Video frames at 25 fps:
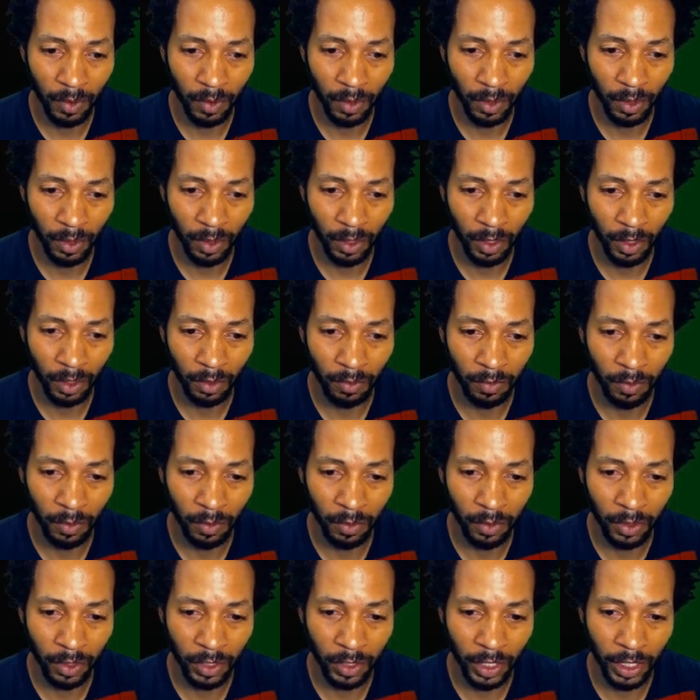folder
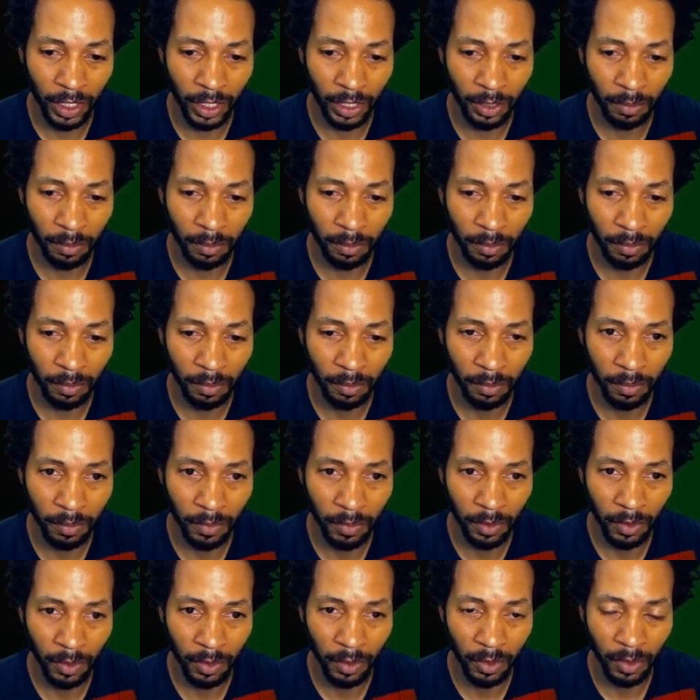name.
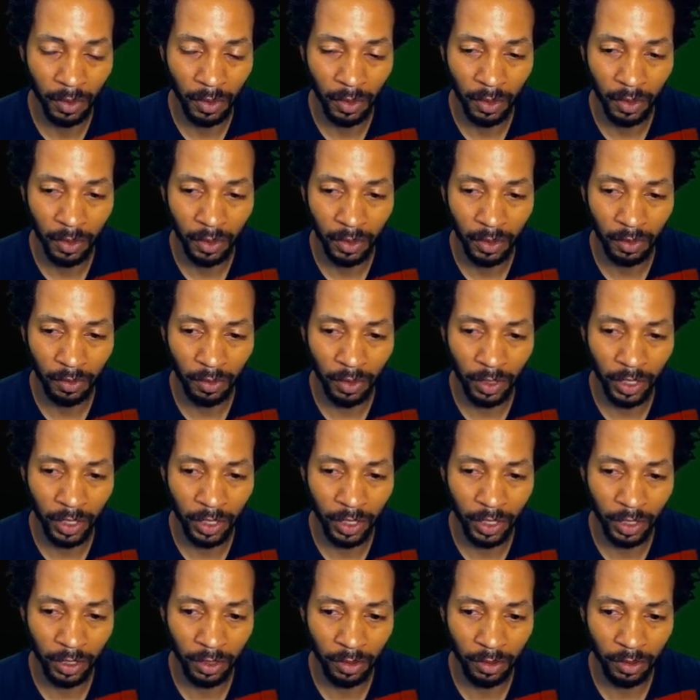It's already
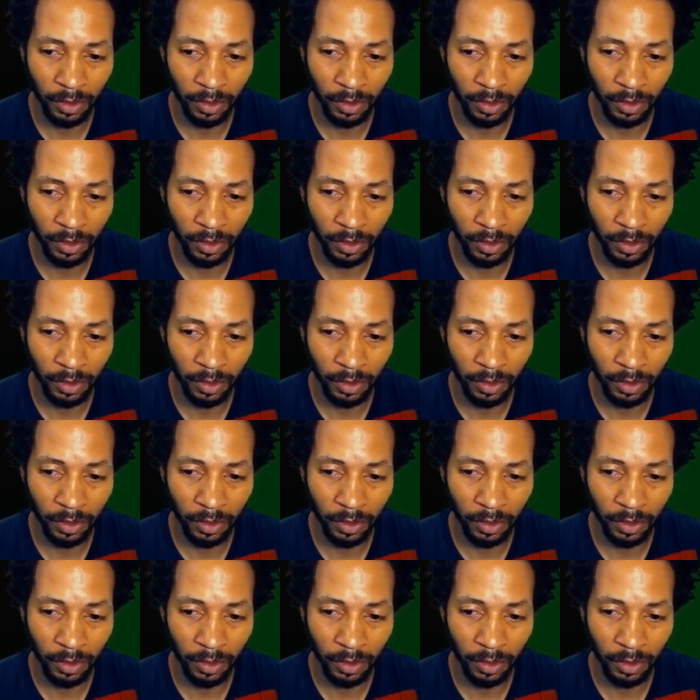there. Click